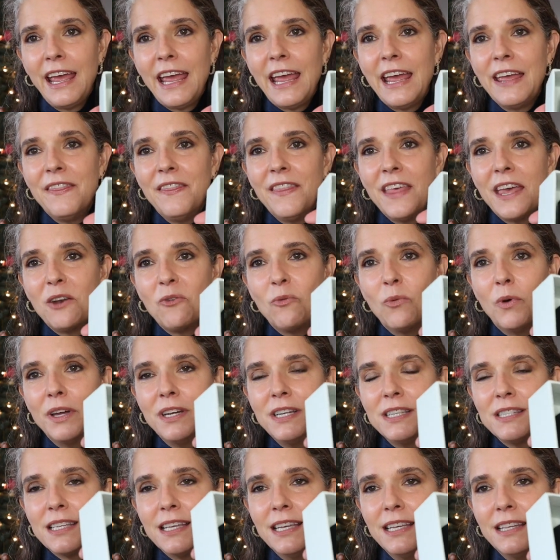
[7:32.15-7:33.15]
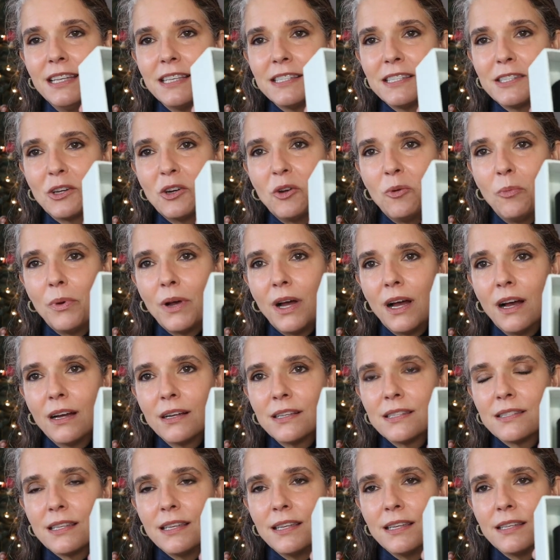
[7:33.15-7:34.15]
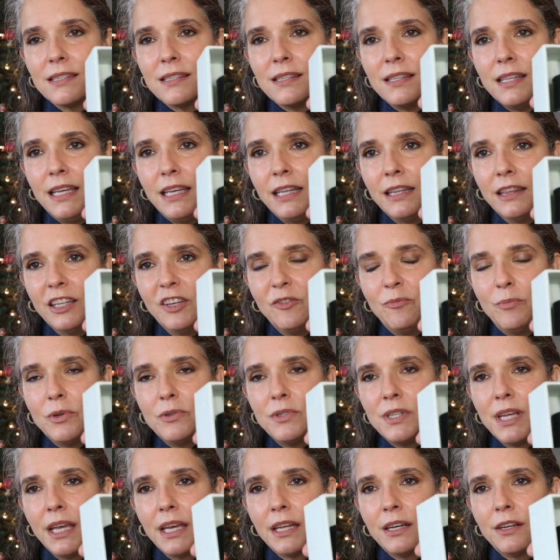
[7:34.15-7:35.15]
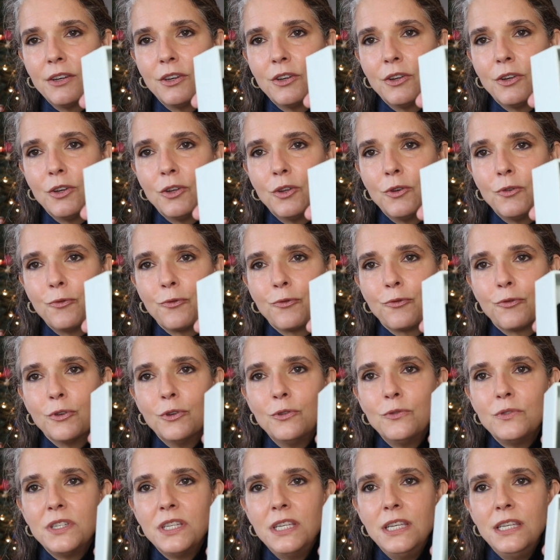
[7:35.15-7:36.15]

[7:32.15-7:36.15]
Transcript: And then what is in this little box is the Live Botanical Fruit